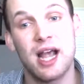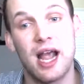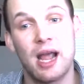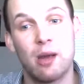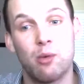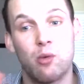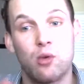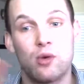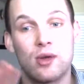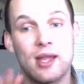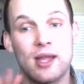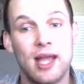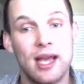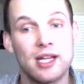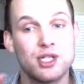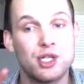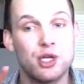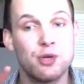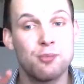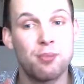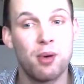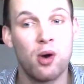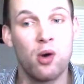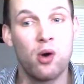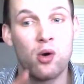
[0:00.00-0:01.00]
and will get
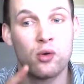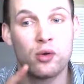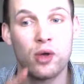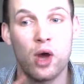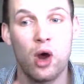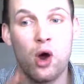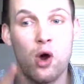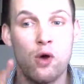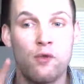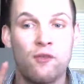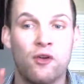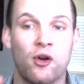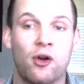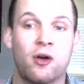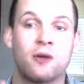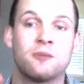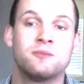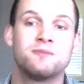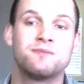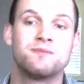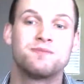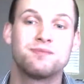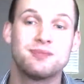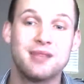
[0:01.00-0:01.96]
you pulled over.